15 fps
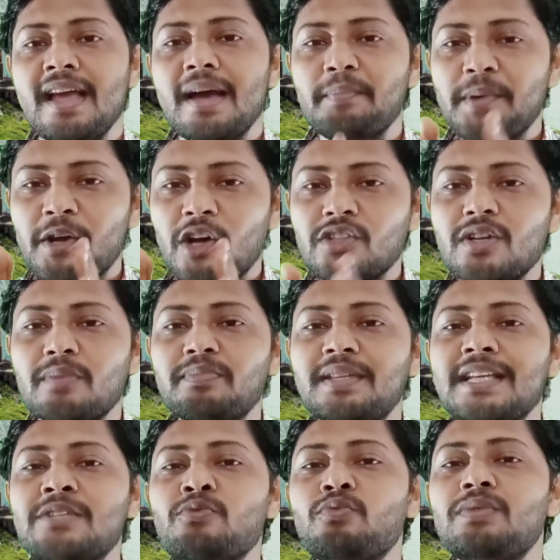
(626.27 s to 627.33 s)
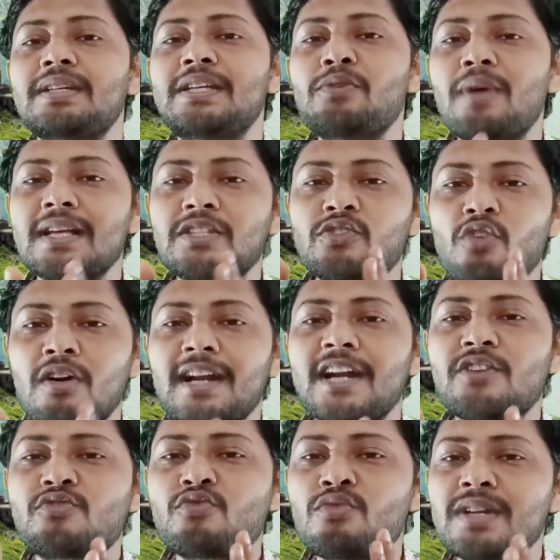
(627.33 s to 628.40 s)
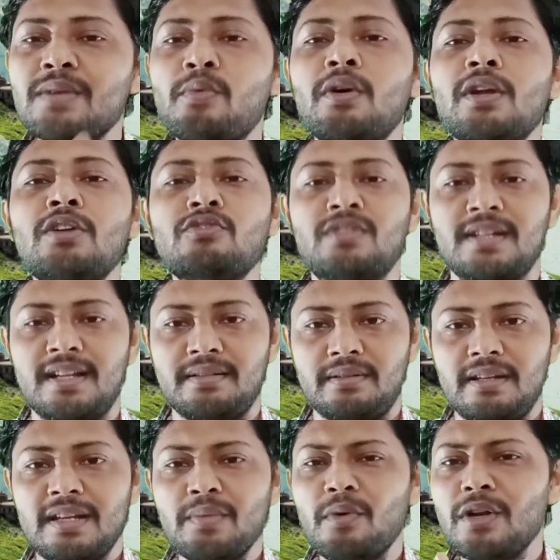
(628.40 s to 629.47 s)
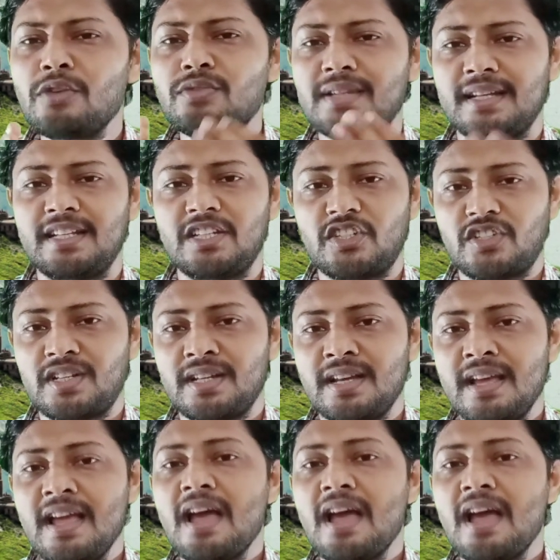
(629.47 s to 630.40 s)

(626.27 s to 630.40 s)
Because of this, he was not a true revolutionist.